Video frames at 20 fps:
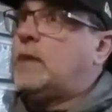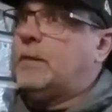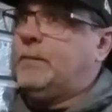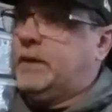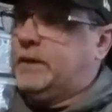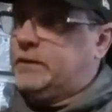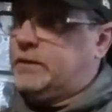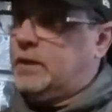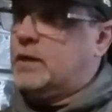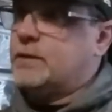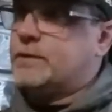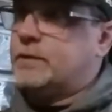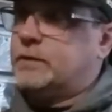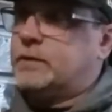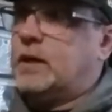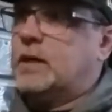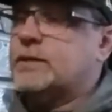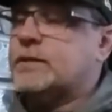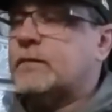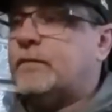I mean, tons and
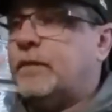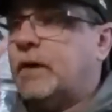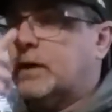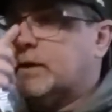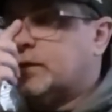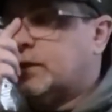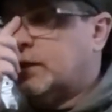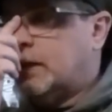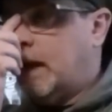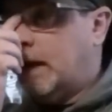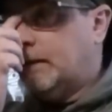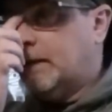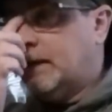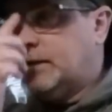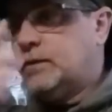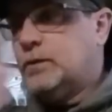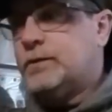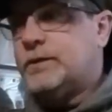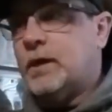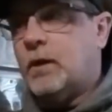tons of fish. And they
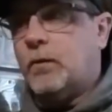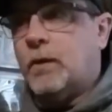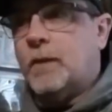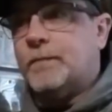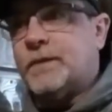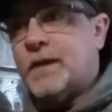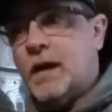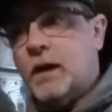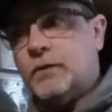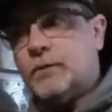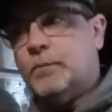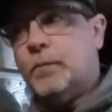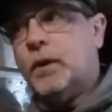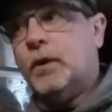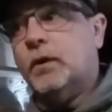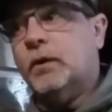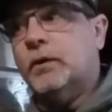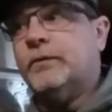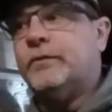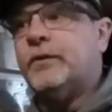do sell reptiles,
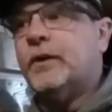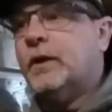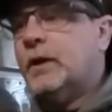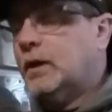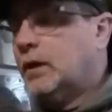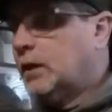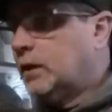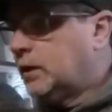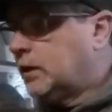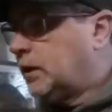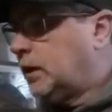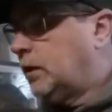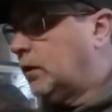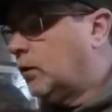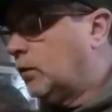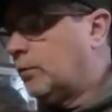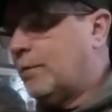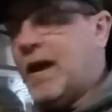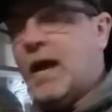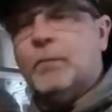birds,
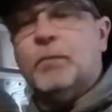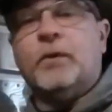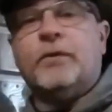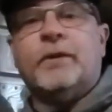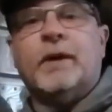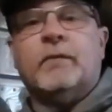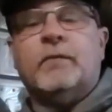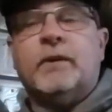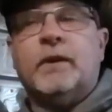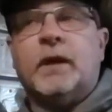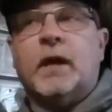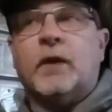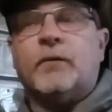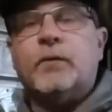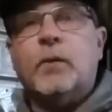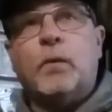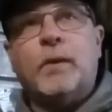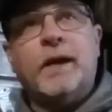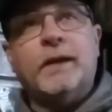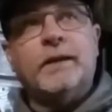mammals and everything
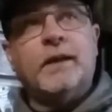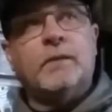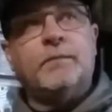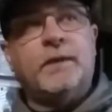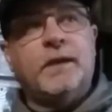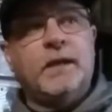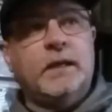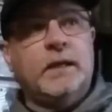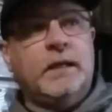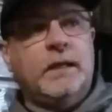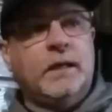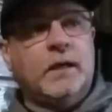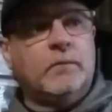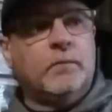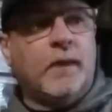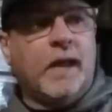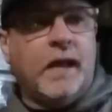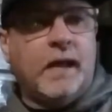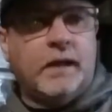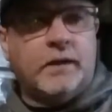else. Well, we ended up getting
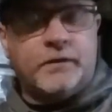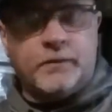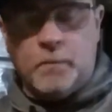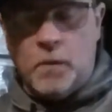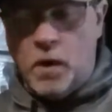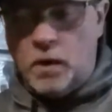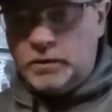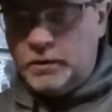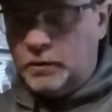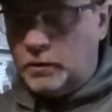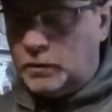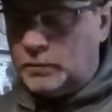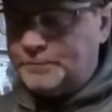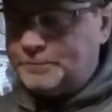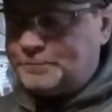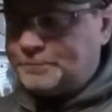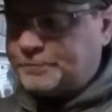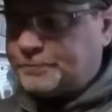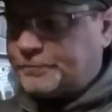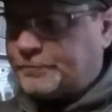him a small little,
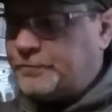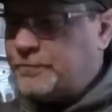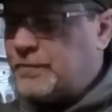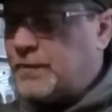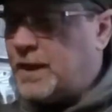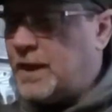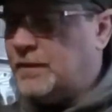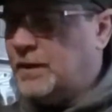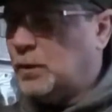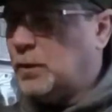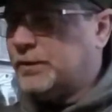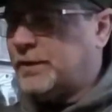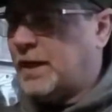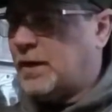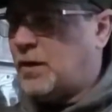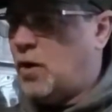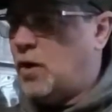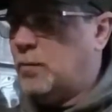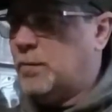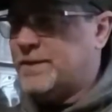I think what
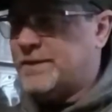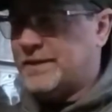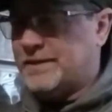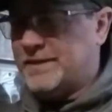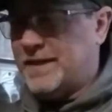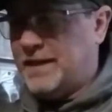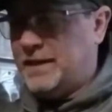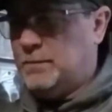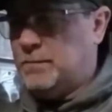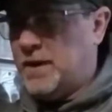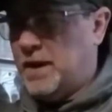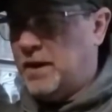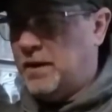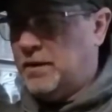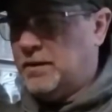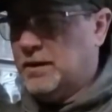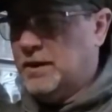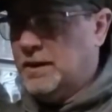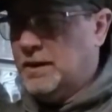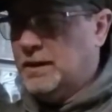they call him is a teddy
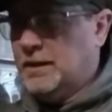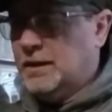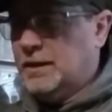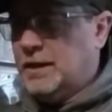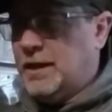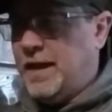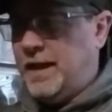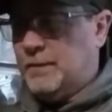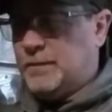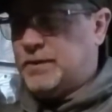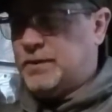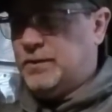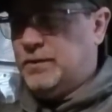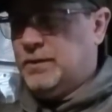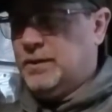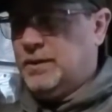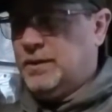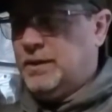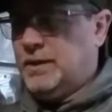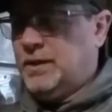bear
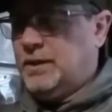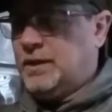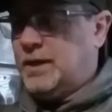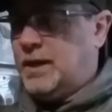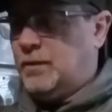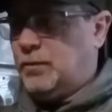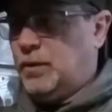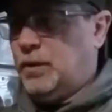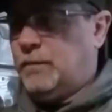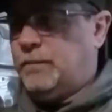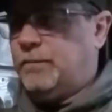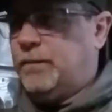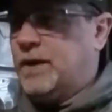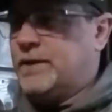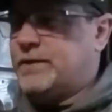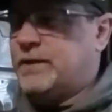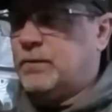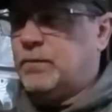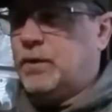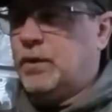hamster. Real
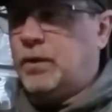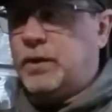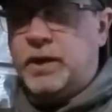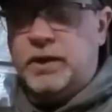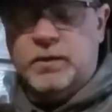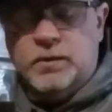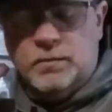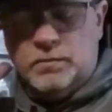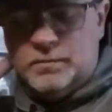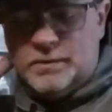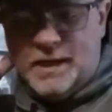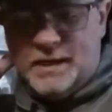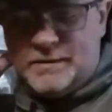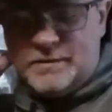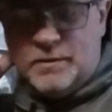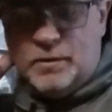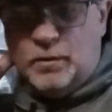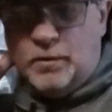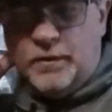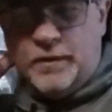fuzzy, real cute,
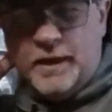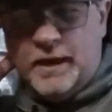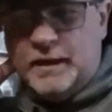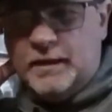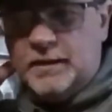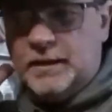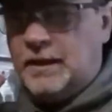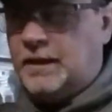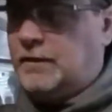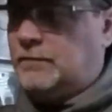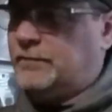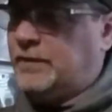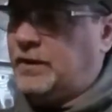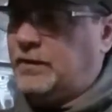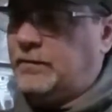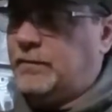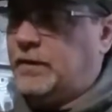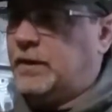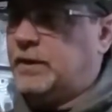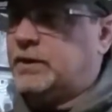nice little thing.
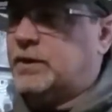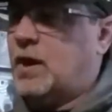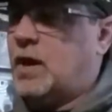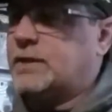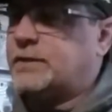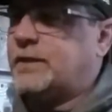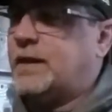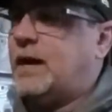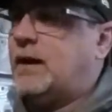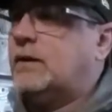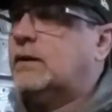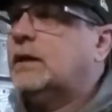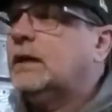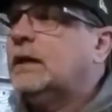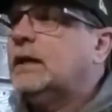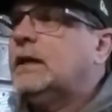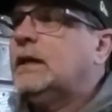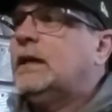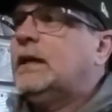Very, very docile.